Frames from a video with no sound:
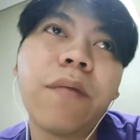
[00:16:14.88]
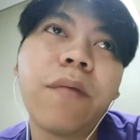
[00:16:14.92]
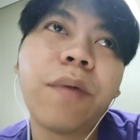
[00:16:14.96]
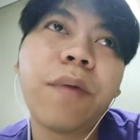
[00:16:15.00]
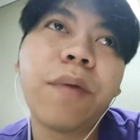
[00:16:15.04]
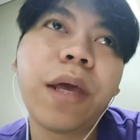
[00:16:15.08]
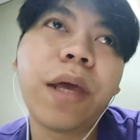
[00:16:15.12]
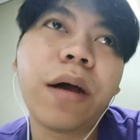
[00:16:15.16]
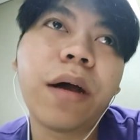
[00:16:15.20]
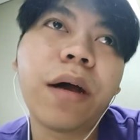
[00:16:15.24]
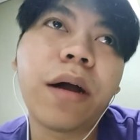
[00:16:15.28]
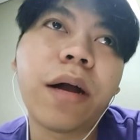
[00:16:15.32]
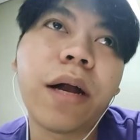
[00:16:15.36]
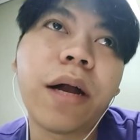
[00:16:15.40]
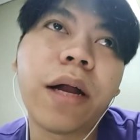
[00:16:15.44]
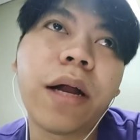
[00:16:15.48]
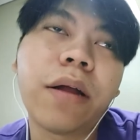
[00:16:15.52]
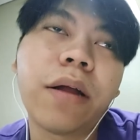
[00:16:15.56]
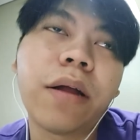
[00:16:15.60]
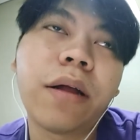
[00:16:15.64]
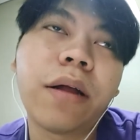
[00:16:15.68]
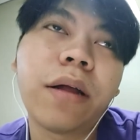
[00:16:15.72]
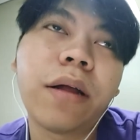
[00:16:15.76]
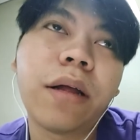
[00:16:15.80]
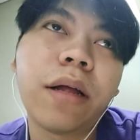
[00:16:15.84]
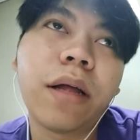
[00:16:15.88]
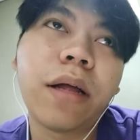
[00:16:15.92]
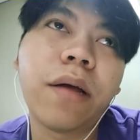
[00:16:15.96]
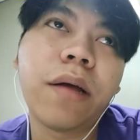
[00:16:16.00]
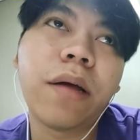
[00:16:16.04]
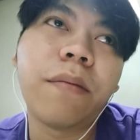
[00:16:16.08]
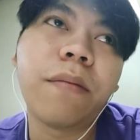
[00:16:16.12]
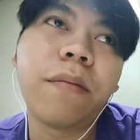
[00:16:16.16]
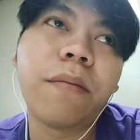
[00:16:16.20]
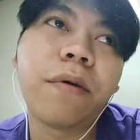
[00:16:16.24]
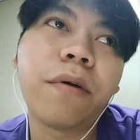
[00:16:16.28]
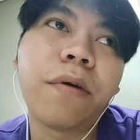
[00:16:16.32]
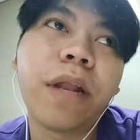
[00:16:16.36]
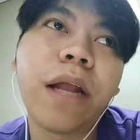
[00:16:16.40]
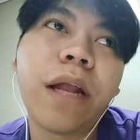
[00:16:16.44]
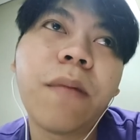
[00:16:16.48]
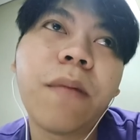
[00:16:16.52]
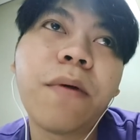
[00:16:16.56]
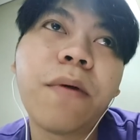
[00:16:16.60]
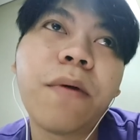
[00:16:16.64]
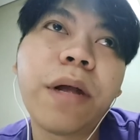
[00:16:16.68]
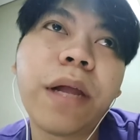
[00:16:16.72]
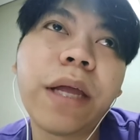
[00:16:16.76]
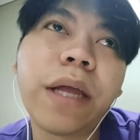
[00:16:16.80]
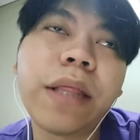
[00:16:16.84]
we are um,
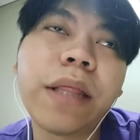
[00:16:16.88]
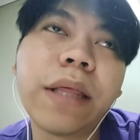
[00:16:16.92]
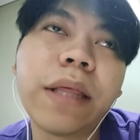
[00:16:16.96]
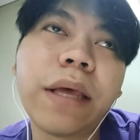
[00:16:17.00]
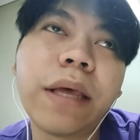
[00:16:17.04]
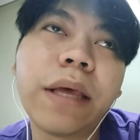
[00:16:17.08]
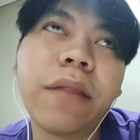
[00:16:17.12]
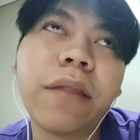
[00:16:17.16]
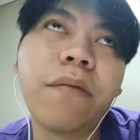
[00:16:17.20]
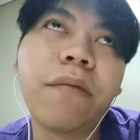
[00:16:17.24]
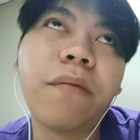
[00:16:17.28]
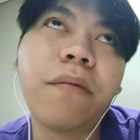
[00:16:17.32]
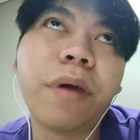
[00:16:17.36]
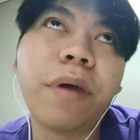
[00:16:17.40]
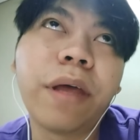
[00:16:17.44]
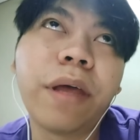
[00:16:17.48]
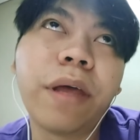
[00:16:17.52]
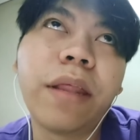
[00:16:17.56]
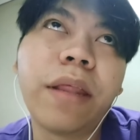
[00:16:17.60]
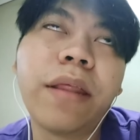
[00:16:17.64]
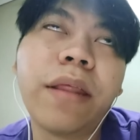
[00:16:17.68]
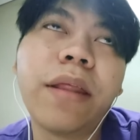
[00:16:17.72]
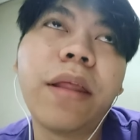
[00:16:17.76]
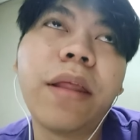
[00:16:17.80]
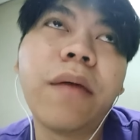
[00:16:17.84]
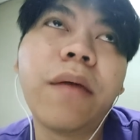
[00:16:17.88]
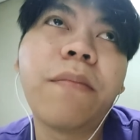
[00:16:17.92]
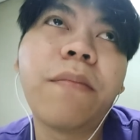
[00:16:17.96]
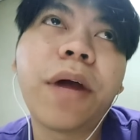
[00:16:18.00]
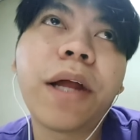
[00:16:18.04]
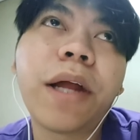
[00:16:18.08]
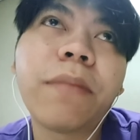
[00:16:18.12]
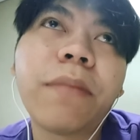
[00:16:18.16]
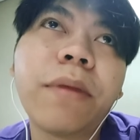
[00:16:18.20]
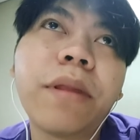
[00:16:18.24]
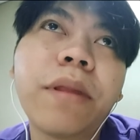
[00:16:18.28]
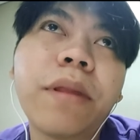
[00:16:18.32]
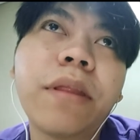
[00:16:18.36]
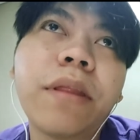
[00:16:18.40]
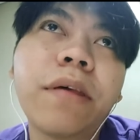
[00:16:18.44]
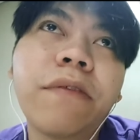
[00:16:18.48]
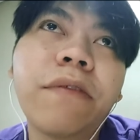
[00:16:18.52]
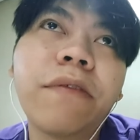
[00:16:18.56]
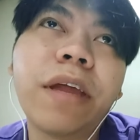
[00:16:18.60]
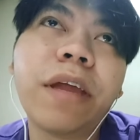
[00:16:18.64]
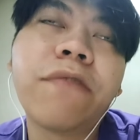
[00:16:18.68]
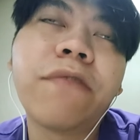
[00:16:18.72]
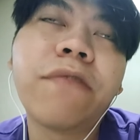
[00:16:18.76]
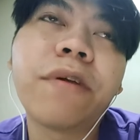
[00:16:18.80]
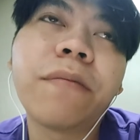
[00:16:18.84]
collaborated with the Department of
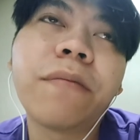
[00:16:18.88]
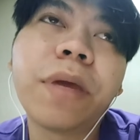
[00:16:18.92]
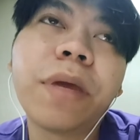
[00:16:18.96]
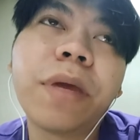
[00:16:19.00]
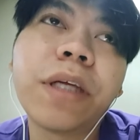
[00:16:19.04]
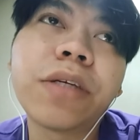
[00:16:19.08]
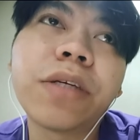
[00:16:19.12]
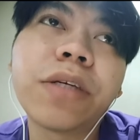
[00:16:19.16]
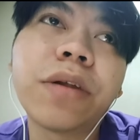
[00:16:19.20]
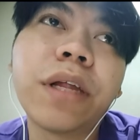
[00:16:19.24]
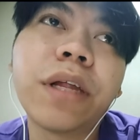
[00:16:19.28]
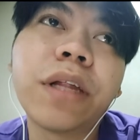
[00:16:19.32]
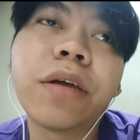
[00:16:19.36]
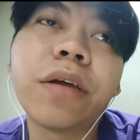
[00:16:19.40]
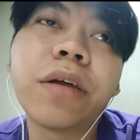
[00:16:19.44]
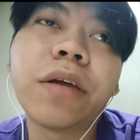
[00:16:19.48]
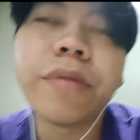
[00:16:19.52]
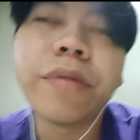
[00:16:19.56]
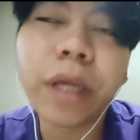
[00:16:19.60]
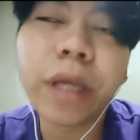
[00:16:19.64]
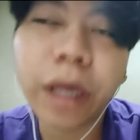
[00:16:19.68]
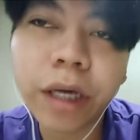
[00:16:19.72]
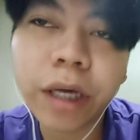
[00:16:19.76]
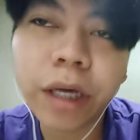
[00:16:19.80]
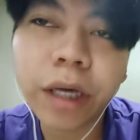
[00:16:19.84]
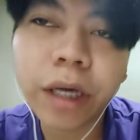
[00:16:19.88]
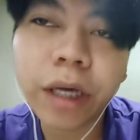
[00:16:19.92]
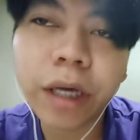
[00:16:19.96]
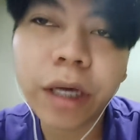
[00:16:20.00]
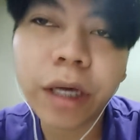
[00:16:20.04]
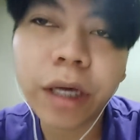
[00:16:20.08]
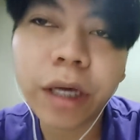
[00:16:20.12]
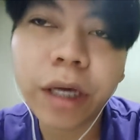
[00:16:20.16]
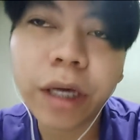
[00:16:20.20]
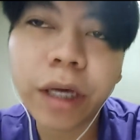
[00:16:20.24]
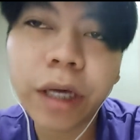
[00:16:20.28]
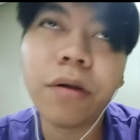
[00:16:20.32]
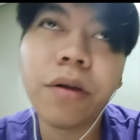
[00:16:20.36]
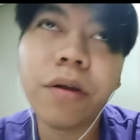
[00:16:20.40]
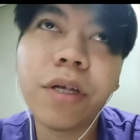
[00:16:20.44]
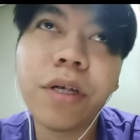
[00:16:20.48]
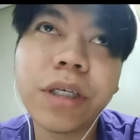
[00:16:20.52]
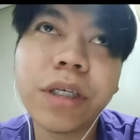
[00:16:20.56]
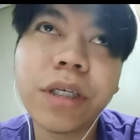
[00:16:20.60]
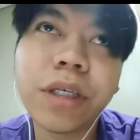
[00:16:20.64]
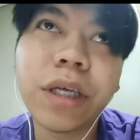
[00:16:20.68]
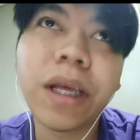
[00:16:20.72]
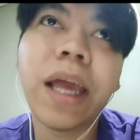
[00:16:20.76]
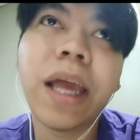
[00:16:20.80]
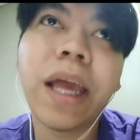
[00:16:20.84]
Information and Communications
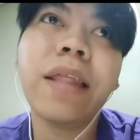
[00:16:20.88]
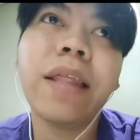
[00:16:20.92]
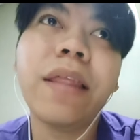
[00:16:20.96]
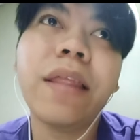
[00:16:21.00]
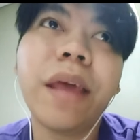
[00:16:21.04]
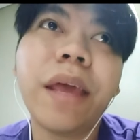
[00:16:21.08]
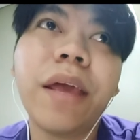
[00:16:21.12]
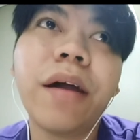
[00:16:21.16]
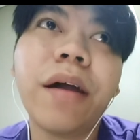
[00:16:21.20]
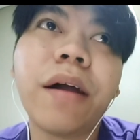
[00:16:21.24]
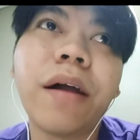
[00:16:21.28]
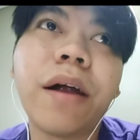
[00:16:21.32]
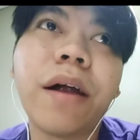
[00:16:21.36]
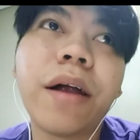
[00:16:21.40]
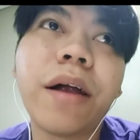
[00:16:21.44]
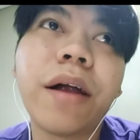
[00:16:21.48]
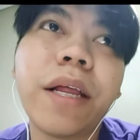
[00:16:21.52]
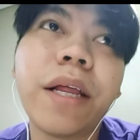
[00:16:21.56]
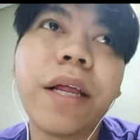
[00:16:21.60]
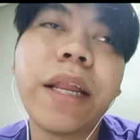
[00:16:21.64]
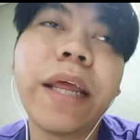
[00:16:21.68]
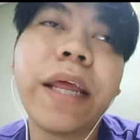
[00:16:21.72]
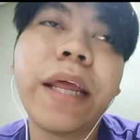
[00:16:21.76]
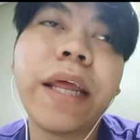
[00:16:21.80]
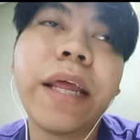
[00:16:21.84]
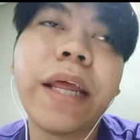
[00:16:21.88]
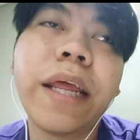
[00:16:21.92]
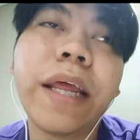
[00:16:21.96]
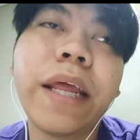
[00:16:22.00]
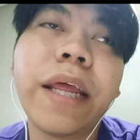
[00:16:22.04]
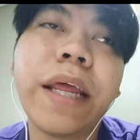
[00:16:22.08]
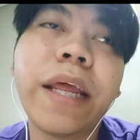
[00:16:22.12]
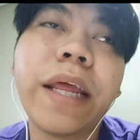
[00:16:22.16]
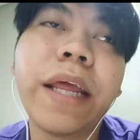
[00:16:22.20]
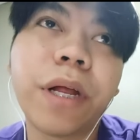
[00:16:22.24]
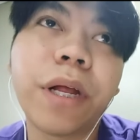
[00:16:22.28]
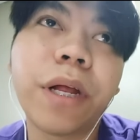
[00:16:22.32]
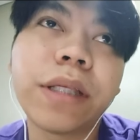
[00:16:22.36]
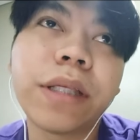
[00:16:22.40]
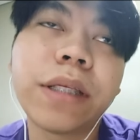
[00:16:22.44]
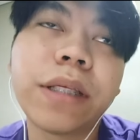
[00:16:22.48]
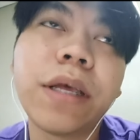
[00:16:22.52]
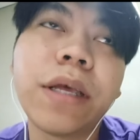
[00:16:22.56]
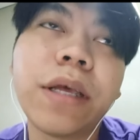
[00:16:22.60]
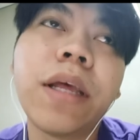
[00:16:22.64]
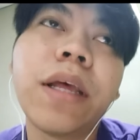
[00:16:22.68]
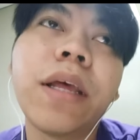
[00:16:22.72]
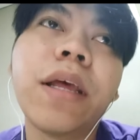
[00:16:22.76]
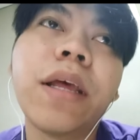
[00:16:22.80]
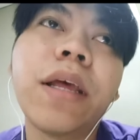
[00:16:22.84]
Technology, and they are really
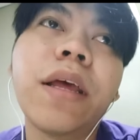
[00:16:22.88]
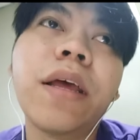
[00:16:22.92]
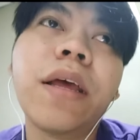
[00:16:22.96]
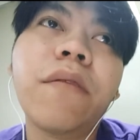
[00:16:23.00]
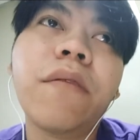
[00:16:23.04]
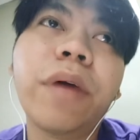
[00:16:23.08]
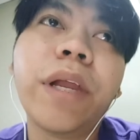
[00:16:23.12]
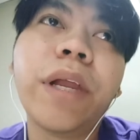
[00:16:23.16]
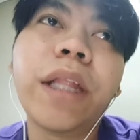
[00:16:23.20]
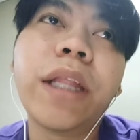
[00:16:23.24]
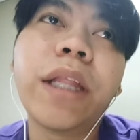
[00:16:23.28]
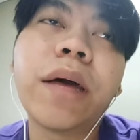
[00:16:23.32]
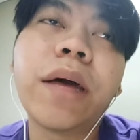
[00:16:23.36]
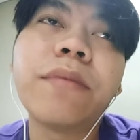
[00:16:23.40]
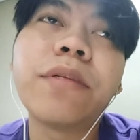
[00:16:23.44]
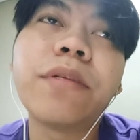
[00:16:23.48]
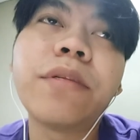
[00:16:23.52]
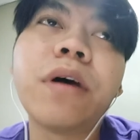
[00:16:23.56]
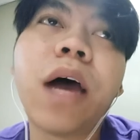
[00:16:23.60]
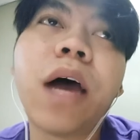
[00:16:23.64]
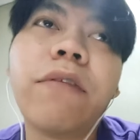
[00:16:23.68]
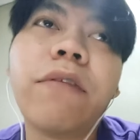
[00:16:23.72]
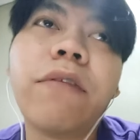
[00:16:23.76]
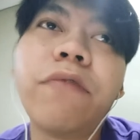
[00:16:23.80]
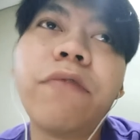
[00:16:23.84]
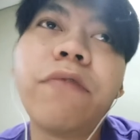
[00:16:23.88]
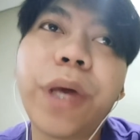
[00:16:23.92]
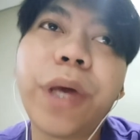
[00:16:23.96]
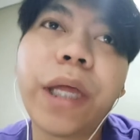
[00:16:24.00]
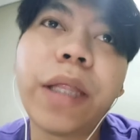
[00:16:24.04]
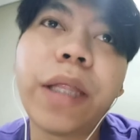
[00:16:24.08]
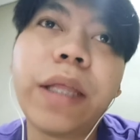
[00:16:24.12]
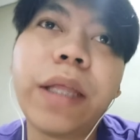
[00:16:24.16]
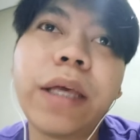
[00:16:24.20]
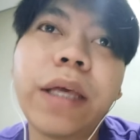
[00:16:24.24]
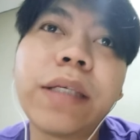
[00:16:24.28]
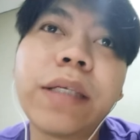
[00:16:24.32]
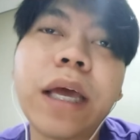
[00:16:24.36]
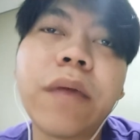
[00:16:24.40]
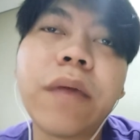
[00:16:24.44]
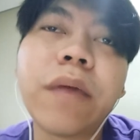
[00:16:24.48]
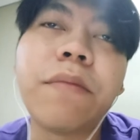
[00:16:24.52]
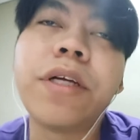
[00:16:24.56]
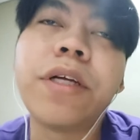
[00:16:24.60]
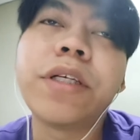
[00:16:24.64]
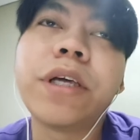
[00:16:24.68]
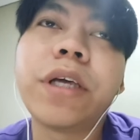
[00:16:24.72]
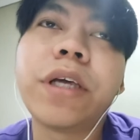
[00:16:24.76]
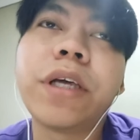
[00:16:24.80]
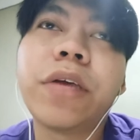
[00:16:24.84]
experts when it comes to advocating
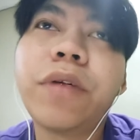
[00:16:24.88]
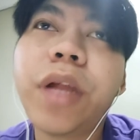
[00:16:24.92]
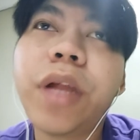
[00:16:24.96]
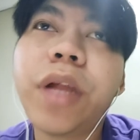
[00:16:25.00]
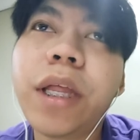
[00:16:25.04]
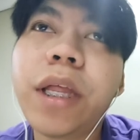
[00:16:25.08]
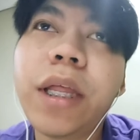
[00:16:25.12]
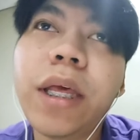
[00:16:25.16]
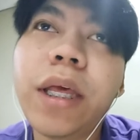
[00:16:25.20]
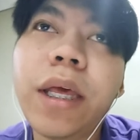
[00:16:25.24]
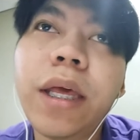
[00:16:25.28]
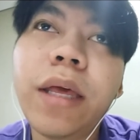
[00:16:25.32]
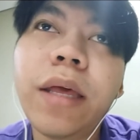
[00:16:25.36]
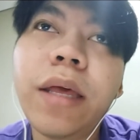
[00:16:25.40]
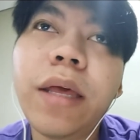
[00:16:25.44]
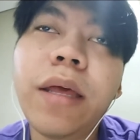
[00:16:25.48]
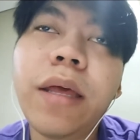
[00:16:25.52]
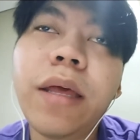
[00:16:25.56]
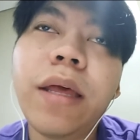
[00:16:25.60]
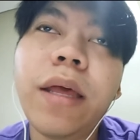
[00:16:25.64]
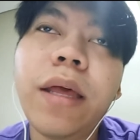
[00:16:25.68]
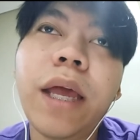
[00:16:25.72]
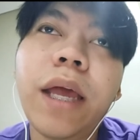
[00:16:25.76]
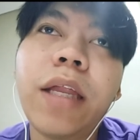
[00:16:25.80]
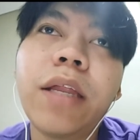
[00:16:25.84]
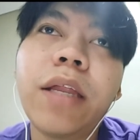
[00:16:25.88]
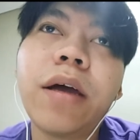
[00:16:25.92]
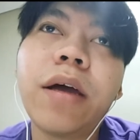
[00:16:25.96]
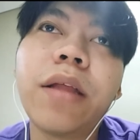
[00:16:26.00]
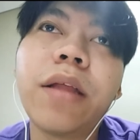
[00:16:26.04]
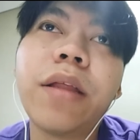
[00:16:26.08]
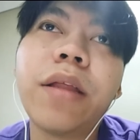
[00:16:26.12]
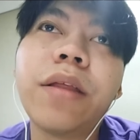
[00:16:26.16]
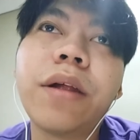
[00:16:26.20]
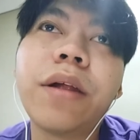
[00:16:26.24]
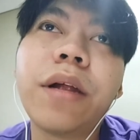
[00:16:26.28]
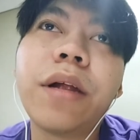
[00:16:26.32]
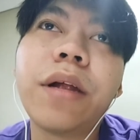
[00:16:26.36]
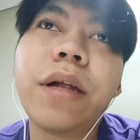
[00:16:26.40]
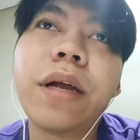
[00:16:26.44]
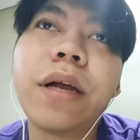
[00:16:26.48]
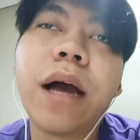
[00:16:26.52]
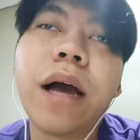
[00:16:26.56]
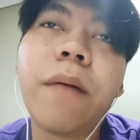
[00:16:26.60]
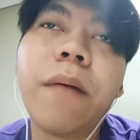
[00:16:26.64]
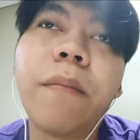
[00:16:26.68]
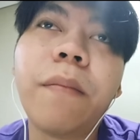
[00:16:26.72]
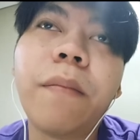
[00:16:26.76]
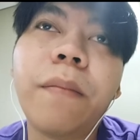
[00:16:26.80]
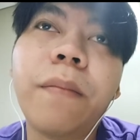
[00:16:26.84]
cybersecurity and other
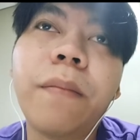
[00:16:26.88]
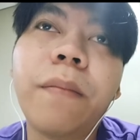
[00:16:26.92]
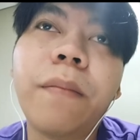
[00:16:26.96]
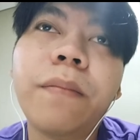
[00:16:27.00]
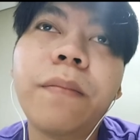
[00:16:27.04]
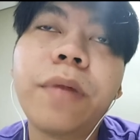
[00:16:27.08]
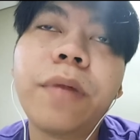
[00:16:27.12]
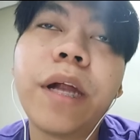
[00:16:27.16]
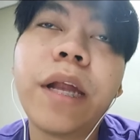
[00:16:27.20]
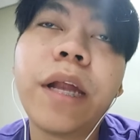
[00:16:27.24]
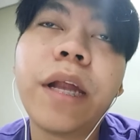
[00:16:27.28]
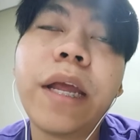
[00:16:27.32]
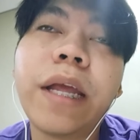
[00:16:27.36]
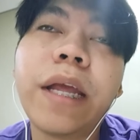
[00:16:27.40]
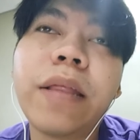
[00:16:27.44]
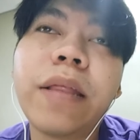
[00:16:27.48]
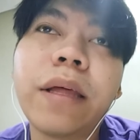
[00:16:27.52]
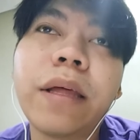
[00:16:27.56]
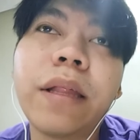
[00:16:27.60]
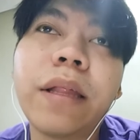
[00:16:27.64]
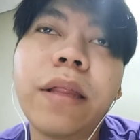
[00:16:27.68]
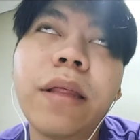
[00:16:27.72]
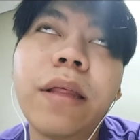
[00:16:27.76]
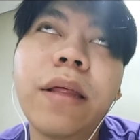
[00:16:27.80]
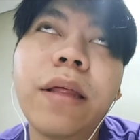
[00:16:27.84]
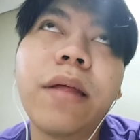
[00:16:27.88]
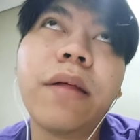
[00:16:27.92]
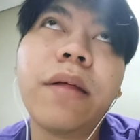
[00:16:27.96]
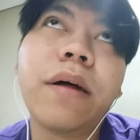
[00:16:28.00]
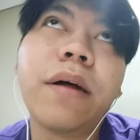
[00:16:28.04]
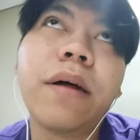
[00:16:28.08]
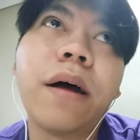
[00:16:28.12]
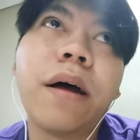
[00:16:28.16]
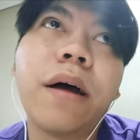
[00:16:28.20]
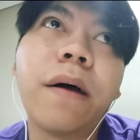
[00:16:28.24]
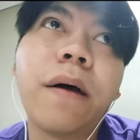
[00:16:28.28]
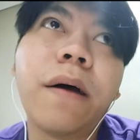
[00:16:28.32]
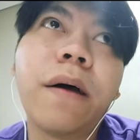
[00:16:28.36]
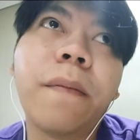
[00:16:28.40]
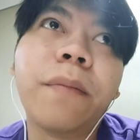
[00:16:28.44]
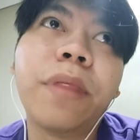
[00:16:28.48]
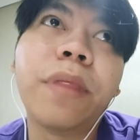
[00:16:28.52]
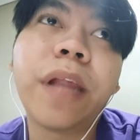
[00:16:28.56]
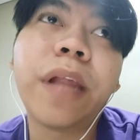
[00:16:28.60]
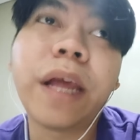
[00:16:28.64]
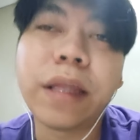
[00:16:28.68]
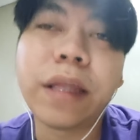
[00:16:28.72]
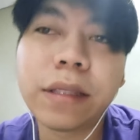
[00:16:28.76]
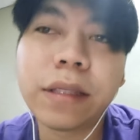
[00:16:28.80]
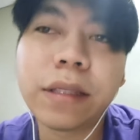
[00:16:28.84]
um, related um,
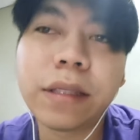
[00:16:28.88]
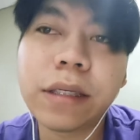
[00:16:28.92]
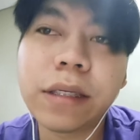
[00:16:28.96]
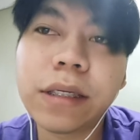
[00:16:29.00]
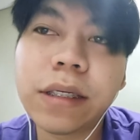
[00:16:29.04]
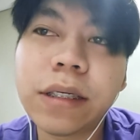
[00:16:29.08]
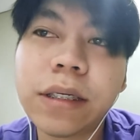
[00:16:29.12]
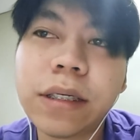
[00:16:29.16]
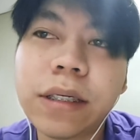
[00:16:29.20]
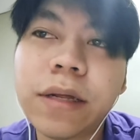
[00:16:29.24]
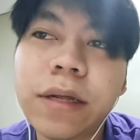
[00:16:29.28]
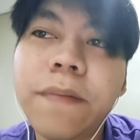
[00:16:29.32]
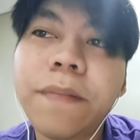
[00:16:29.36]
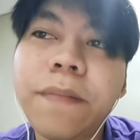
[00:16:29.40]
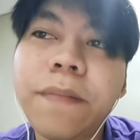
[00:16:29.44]
threats.